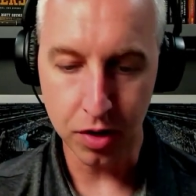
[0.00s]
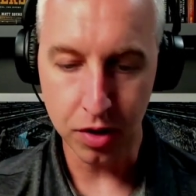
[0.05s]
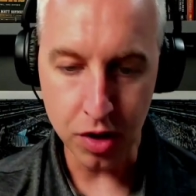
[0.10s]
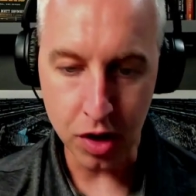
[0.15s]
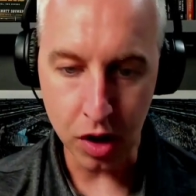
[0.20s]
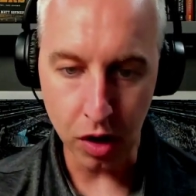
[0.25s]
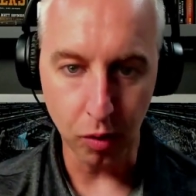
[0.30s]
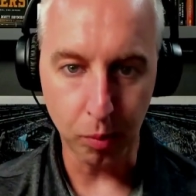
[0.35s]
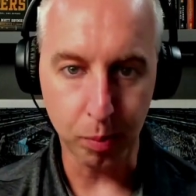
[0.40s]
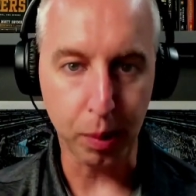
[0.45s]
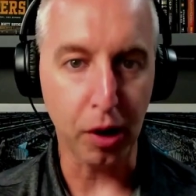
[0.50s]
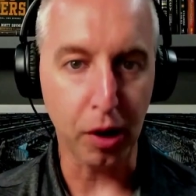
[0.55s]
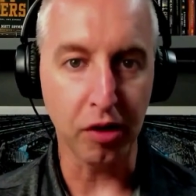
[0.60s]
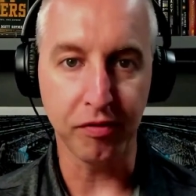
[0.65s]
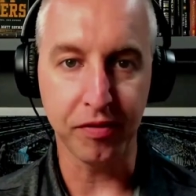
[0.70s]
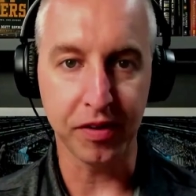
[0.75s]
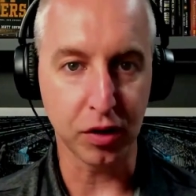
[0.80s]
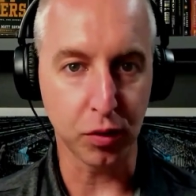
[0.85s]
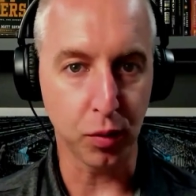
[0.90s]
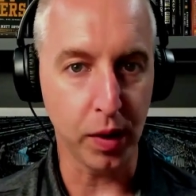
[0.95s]
no
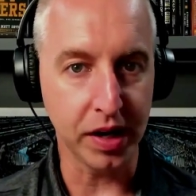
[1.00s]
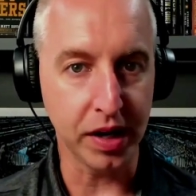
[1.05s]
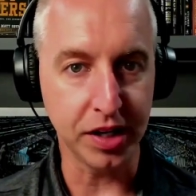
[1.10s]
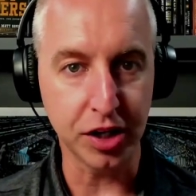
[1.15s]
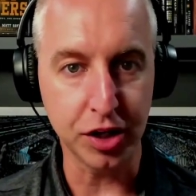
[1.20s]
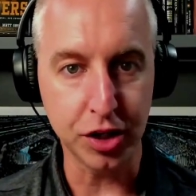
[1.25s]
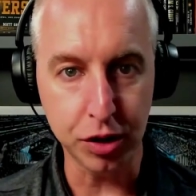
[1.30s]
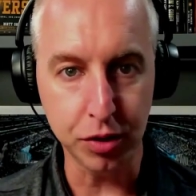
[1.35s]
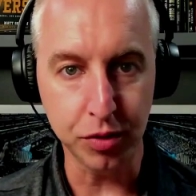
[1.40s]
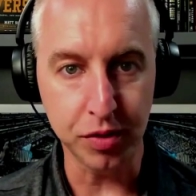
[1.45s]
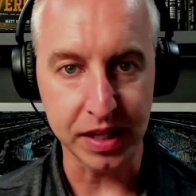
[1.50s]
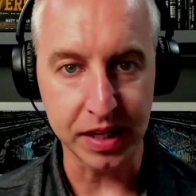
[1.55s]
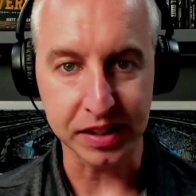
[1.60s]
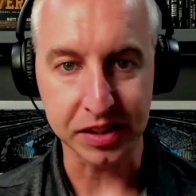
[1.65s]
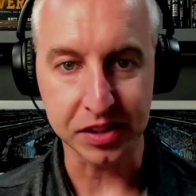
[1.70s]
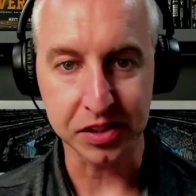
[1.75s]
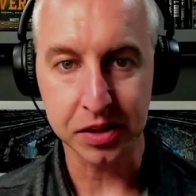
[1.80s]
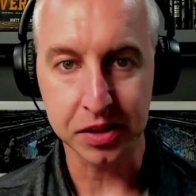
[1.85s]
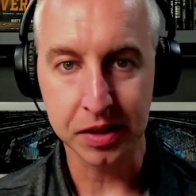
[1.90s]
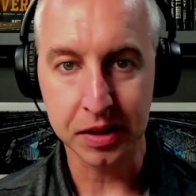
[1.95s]
perfect way to do
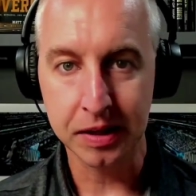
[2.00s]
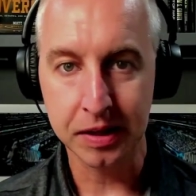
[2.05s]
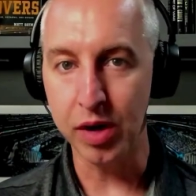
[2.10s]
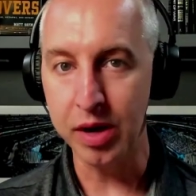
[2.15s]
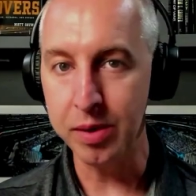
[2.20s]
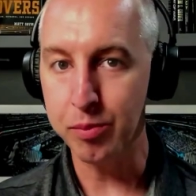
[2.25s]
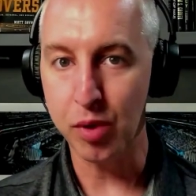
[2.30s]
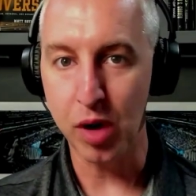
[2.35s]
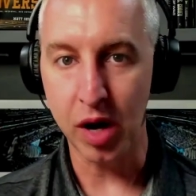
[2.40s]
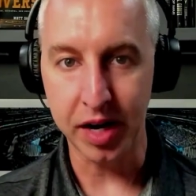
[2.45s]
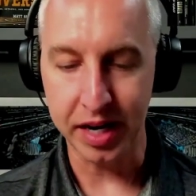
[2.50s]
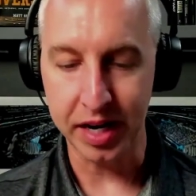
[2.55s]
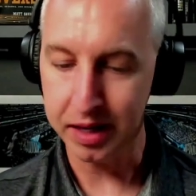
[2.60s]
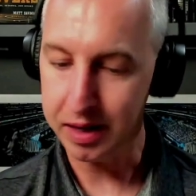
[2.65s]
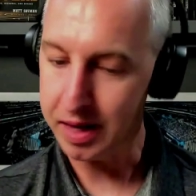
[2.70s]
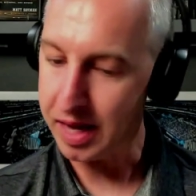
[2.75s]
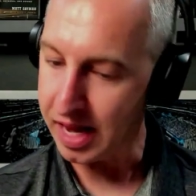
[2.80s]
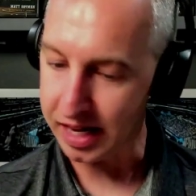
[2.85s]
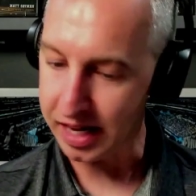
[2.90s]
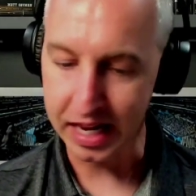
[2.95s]
this. And rim
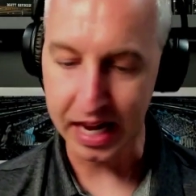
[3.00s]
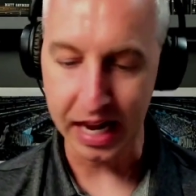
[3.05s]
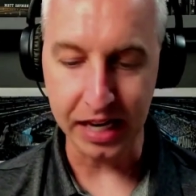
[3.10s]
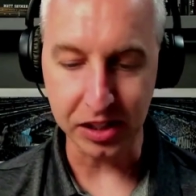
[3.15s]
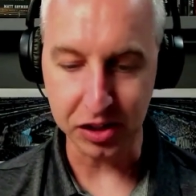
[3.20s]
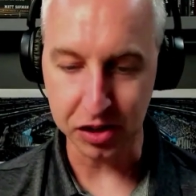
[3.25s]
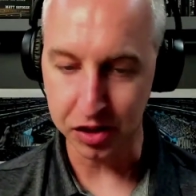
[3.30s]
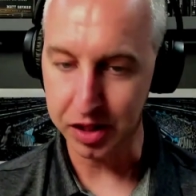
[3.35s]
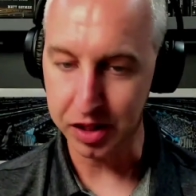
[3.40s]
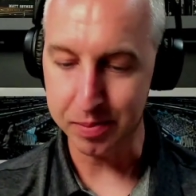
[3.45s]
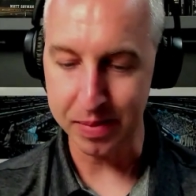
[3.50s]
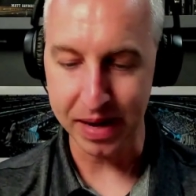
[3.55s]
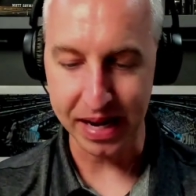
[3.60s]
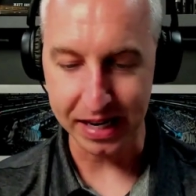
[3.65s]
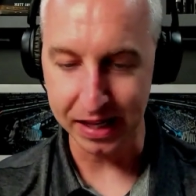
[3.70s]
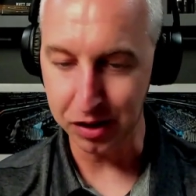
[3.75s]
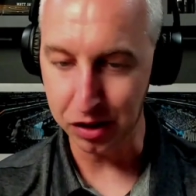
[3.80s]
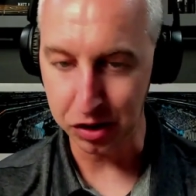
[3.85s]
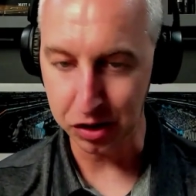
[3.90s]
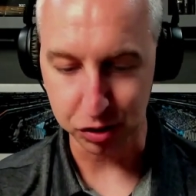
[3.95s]
running, yeah, occasionally,
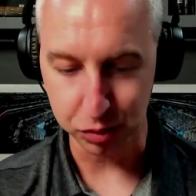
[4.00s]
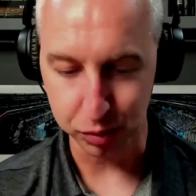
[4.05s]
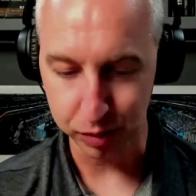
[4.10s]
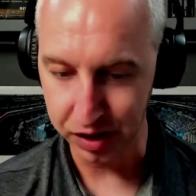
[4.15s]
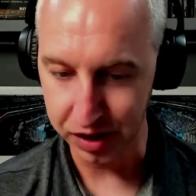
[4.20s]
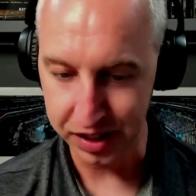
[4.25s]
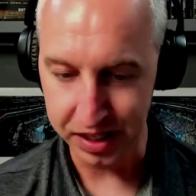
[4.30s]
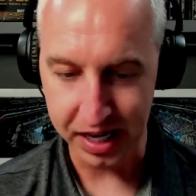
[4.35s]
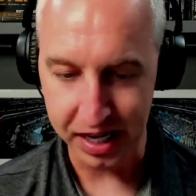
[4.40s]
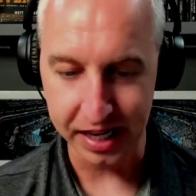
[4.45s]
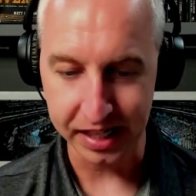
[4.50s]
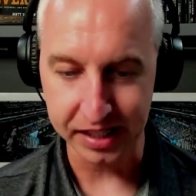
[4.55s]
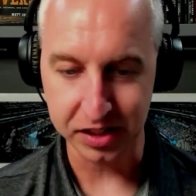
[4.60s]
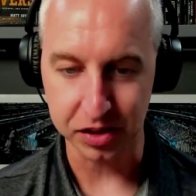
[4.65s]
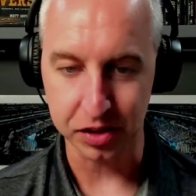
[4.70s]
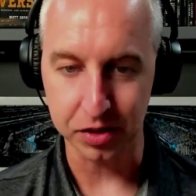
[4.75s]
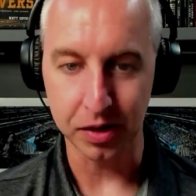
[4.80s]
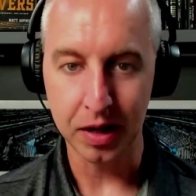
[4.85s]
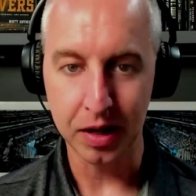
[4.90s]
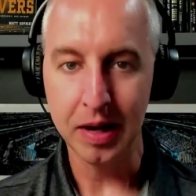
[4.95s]
man, it looks really
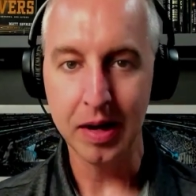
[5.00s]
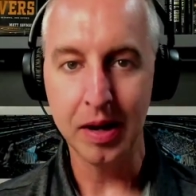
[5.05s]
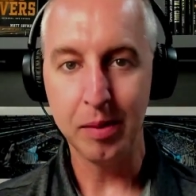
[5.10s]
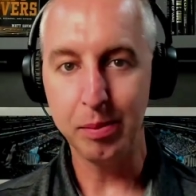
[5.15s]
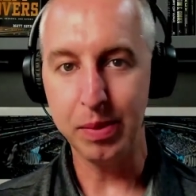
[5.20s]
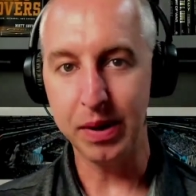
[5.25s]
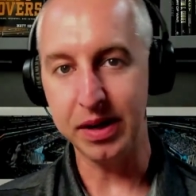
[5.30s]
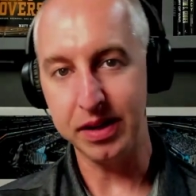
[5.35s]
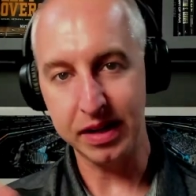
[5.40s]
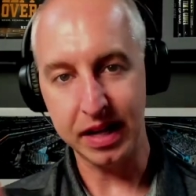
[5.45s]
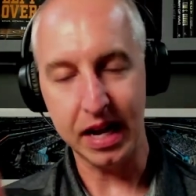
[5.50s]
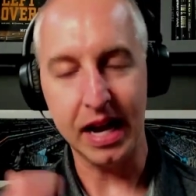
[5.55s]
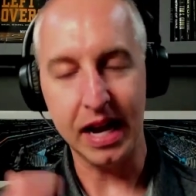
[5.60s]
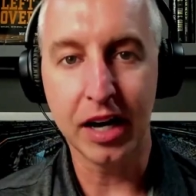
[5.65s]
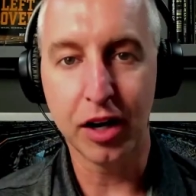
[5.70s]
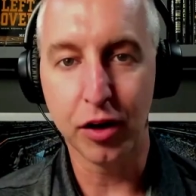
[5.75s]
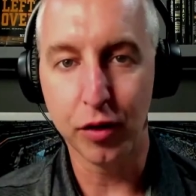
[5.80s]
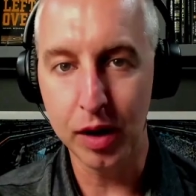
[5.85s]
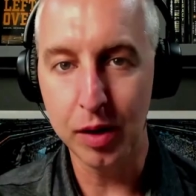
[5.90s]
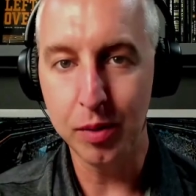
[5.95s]
nice, but
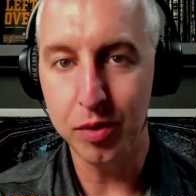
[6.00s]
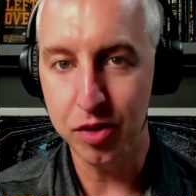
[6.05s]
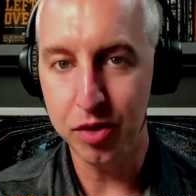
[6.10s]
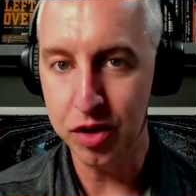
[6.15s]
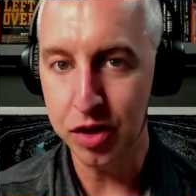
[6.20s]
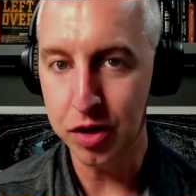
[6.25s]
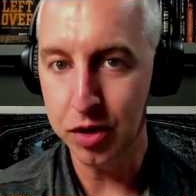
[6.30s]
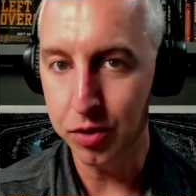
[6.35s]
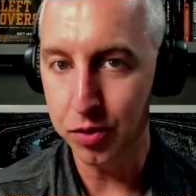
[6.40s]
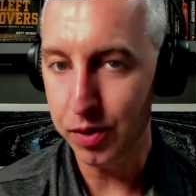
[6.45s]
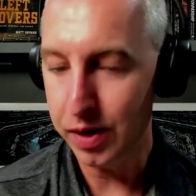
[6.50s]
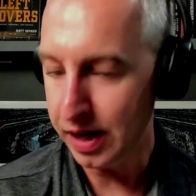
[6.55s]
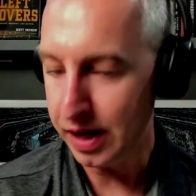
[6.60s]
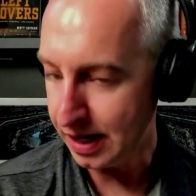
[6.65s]
I agree with you.